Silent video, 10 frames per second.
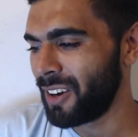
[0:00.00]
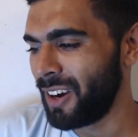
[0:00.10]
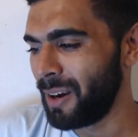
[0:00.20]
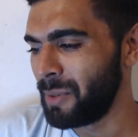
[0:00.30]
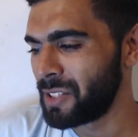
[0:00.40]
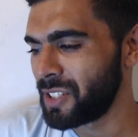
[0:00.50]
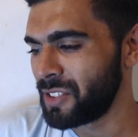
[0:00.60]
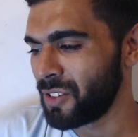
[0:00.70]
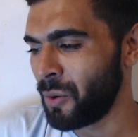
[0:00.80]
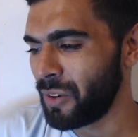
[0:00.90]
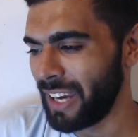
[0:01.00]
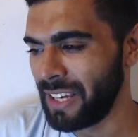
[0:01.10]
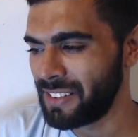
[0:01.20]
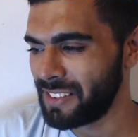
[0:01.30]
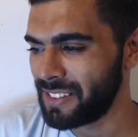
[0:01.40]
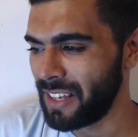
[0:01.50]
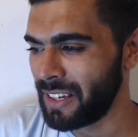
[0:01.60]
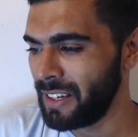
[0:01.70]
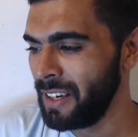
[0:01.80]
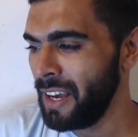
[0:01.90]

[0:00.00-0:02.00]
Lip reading: garbage. It's okay to say it.